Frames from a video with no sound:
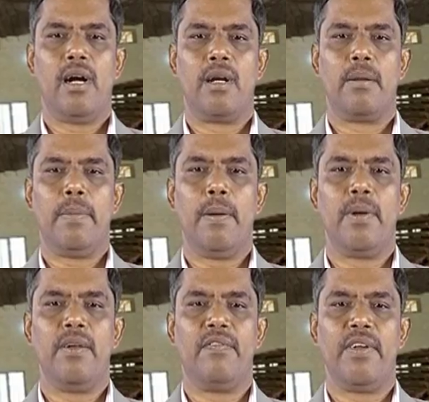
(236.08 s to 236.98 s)
and
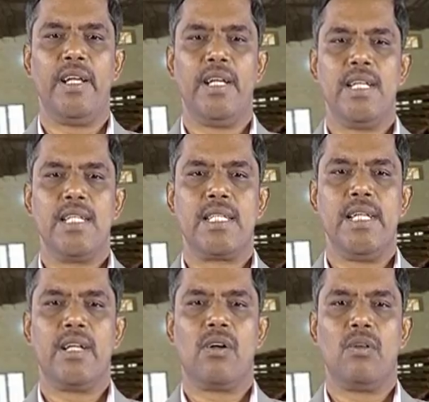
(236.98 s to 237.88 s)
pebrin free
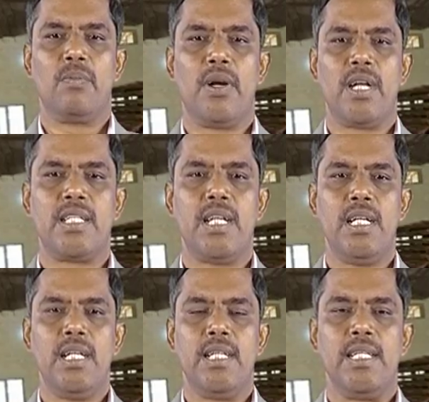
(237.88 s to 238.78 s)
seed cocoon production
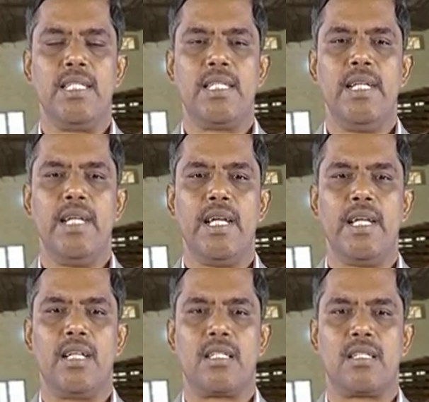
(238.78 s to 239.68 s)
in seed
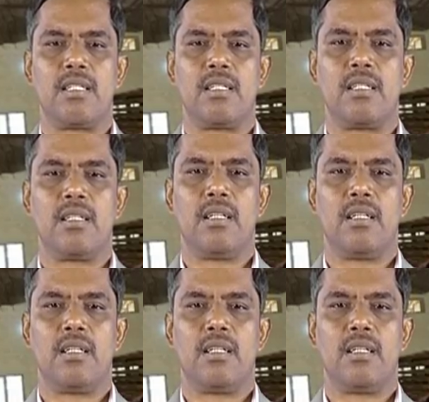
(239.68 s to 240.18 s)
areas.